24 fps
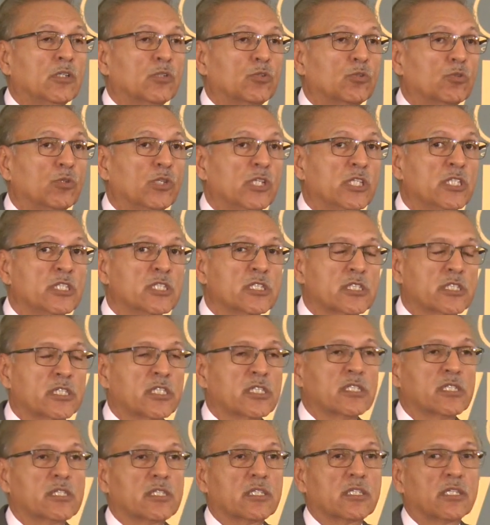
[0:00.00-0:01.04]
to
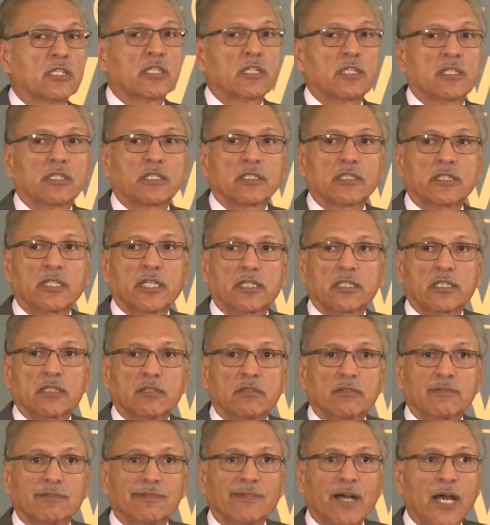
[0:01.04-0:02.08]
insist that
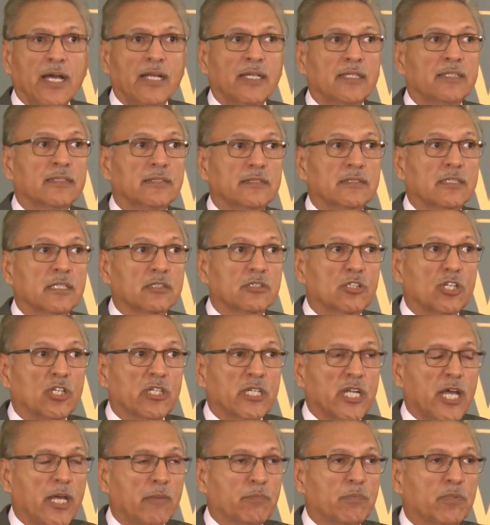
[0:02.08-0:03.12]
violence does
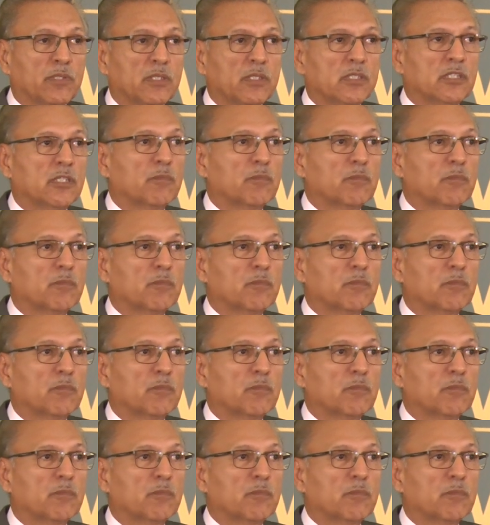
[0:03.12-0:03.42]
not happen,